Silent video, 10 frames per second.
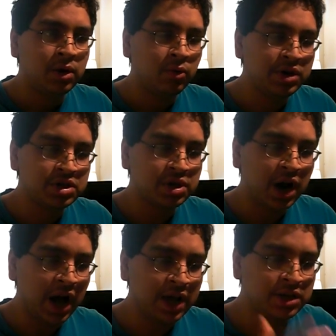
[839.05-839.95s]
which
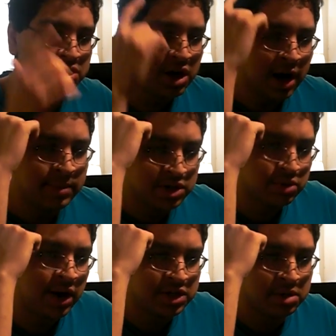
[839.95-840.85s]
it just got me
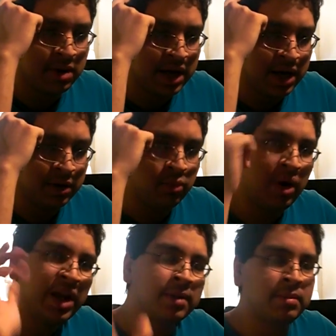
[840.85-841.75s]
scratching my head.
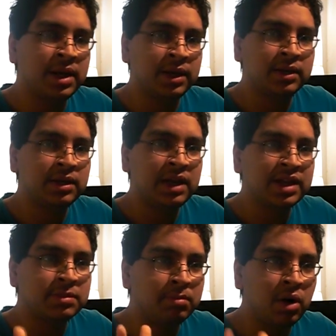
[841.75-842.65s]
Wait a minute,
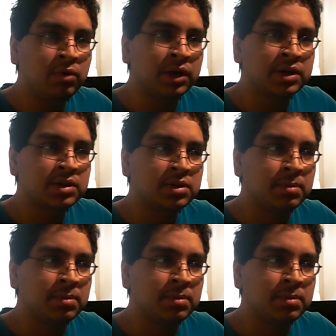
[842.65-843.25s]
that's bogus,